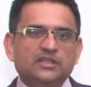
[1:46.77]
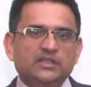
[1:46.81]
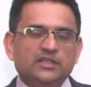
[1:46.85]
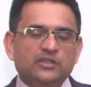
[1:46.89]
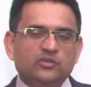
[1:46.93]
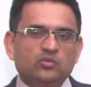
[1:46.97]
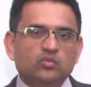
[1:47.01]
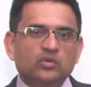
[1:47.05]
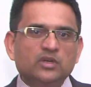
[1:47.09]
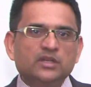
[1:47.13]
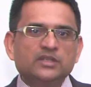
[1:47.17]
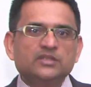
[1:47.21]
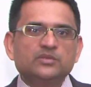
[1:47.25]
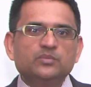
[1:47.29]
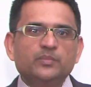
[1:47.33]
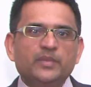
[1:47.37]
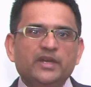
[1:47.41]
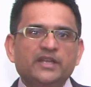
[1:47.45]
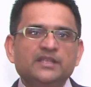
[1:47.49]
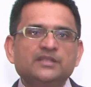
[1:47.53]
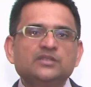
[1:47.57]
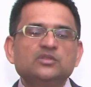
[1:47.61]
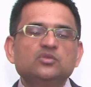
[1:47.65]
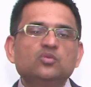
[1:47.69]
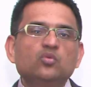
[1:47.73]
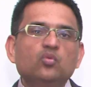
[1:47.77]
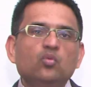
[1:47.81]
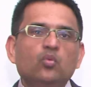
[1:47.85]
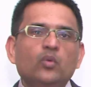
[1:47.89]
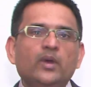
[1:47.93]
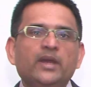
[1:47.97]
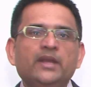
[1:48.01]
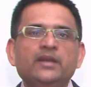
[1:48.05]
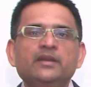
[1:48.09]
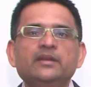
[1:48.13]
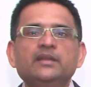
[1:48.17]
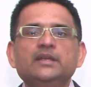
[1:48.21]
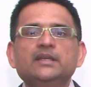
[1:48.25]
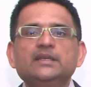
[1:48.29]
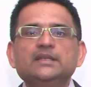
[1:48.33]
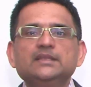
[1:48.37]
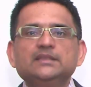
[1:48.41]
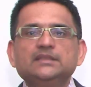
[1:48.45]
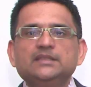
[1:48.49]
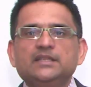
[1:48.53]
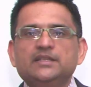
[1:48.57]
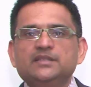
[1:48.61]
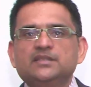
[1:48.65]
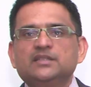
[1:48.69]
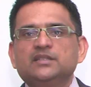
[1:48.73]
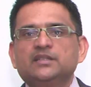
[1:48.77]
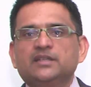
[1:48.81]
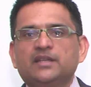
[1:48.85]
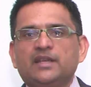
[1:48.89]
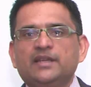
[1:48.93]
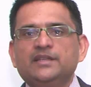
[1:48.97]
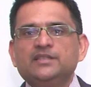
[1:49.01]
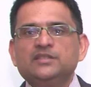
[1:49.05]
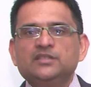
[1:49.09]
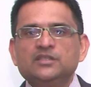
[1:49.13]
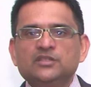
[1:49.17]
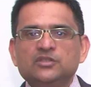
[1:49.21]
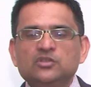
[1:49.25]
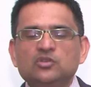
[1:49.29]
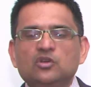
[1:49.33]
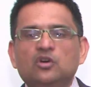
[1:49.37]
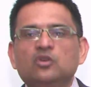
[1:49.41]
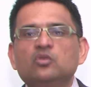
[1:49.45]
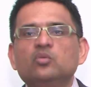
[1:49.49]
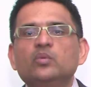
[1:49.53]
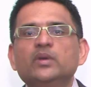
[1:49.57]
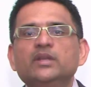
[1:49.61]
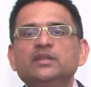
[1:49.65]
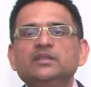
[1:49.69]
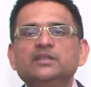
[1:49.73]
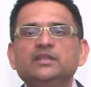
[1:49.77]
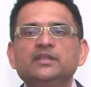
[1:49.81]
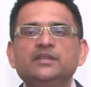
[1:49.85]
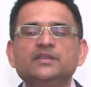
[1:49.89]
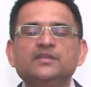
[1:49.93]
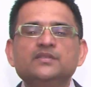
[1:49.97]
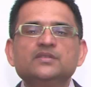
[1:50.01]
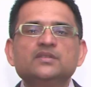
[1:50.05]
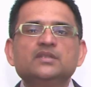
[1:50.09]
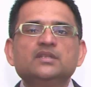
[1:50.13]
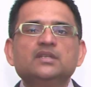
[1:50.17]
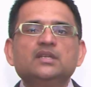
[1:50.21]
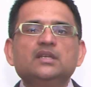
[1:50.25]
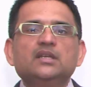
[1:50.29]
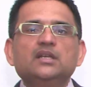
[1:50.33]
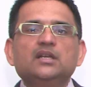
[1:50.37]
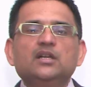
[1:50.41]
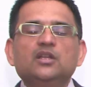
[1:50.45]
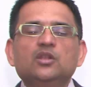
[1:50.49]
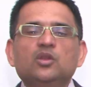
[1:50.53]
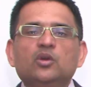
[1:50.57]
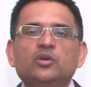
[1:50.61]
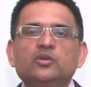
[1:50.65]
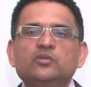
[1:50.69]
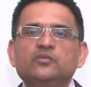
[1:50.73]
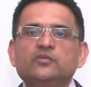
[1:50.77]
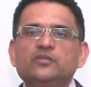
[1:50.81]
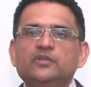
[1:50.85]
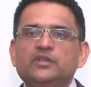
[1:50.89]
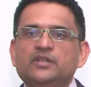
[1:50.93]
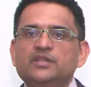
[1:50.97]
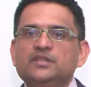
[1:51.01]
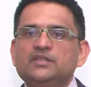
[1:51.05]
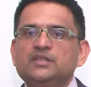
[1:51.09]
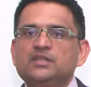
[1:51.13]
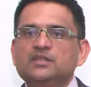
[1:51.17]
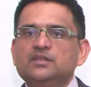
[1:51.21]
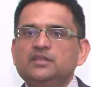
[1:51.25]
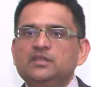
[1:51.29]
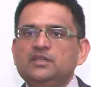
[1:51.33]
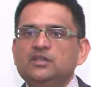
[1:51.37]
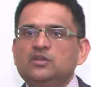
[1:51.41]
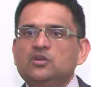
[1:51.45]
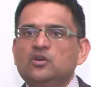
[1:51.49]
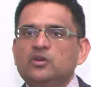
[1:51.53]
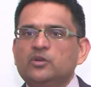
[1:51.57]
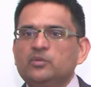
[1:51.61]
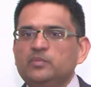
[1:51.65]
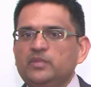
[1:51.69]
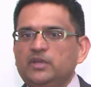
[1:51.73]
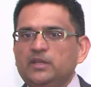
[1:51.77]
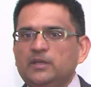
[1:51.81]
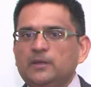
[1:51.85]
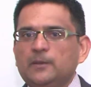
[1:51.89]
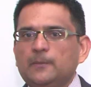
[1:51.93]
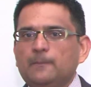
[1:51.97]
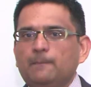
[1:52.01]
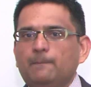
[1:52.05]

It works best when there is a crisis or when there is a lot of risk in the economy.